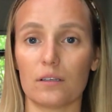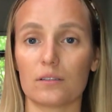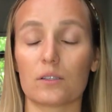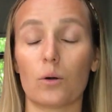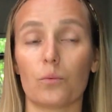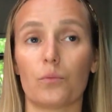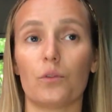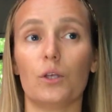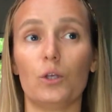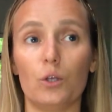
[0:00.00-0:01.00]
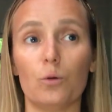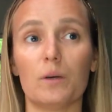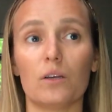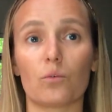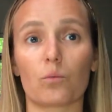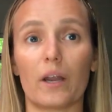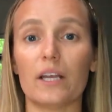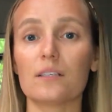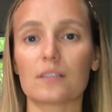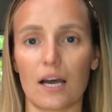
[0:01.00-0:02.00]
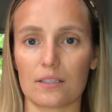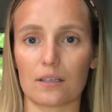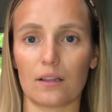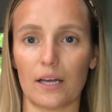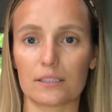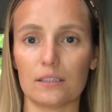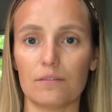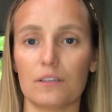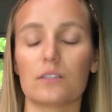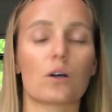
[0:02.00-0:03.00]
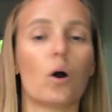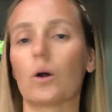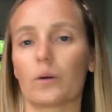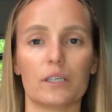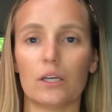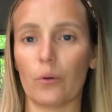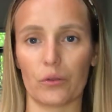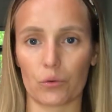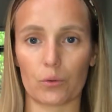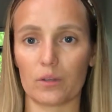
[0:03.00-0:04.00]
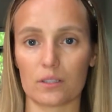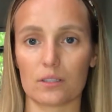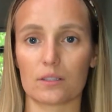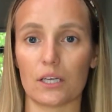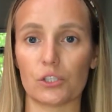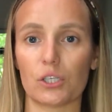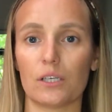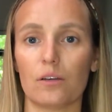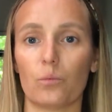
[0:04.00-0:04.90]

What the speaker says: so the human race as a collective is already going through this ascension